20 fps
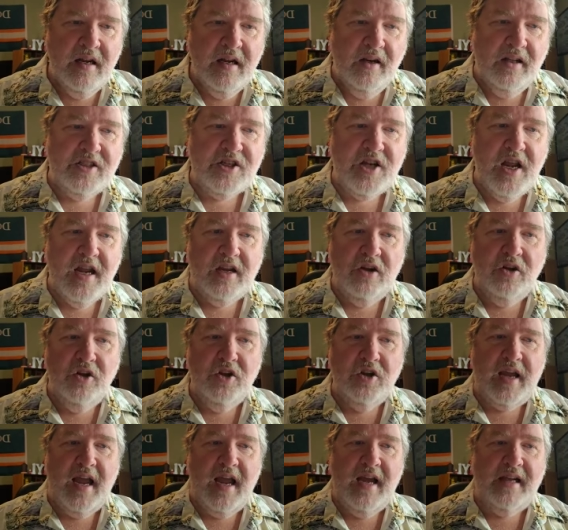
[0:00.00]
Let's take a
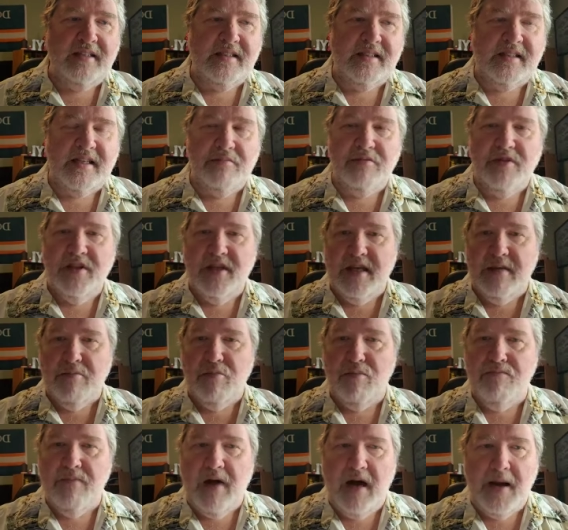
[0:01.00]
look at some of the
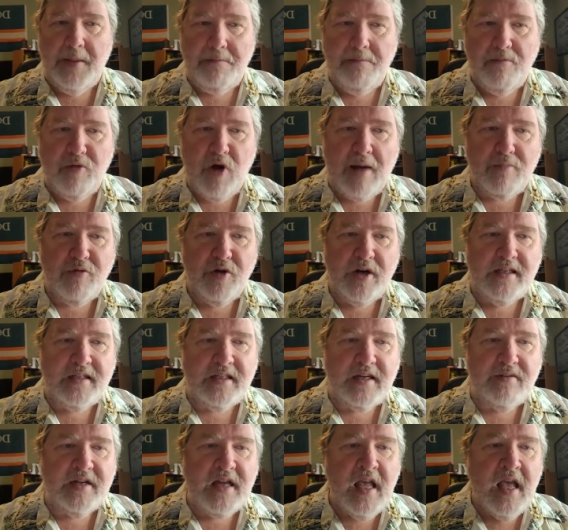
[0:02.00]

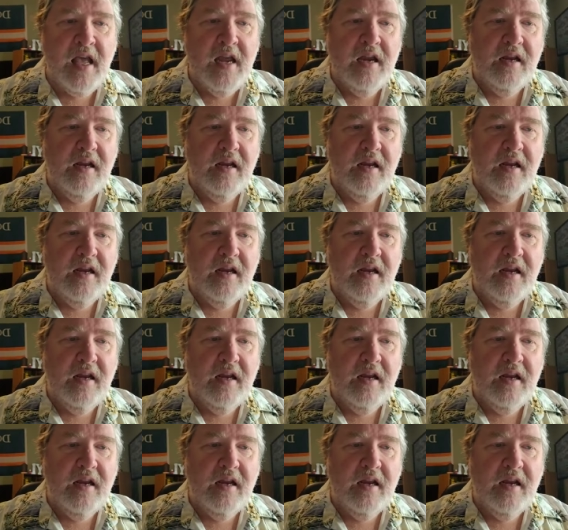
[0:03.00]
properties of it.